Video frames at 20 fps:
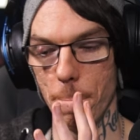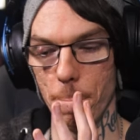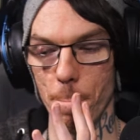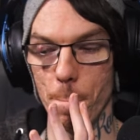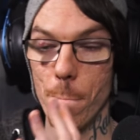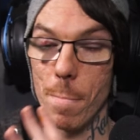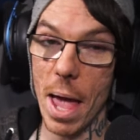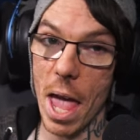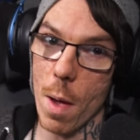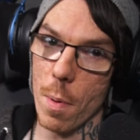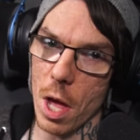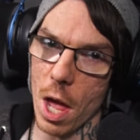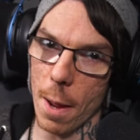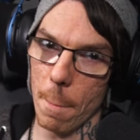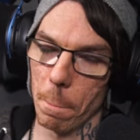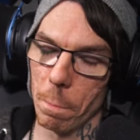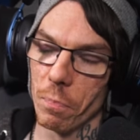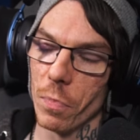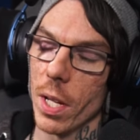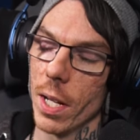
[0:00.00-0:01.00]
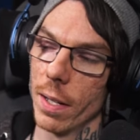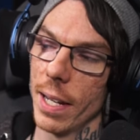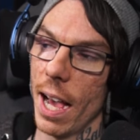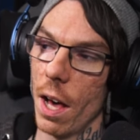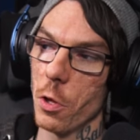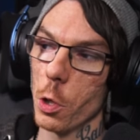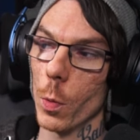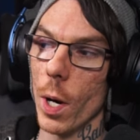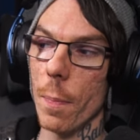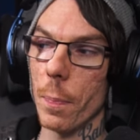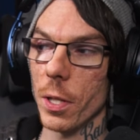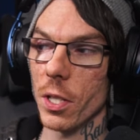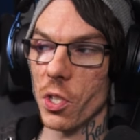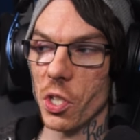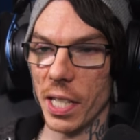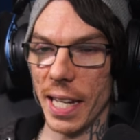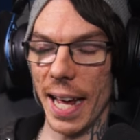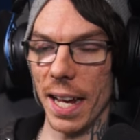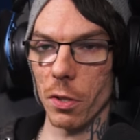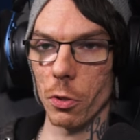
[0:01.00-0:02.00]
Maybe. Now, the weapons
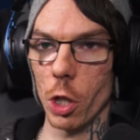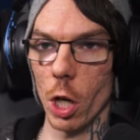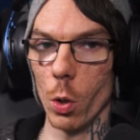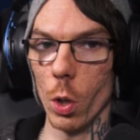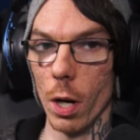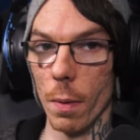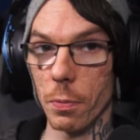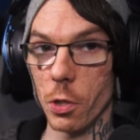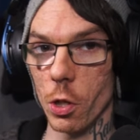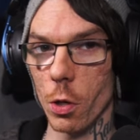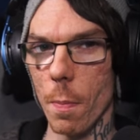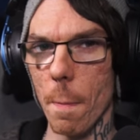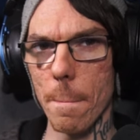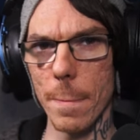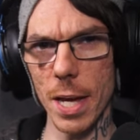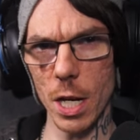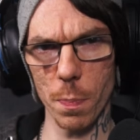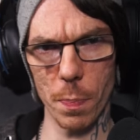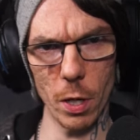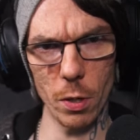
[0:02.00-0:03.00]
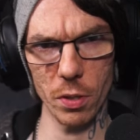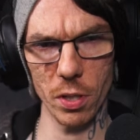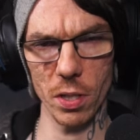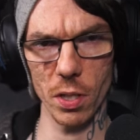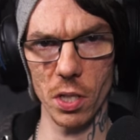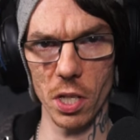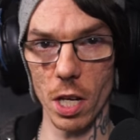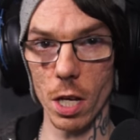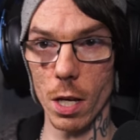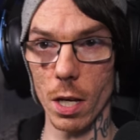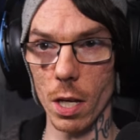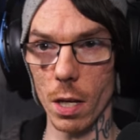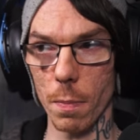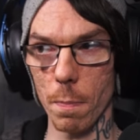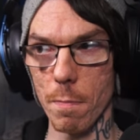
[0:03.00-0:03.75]
can go up to mid-potency,